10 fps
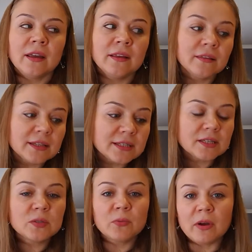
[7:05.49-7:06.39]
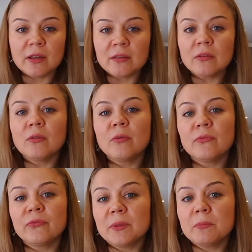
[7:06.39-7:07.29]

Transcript: And this is one of the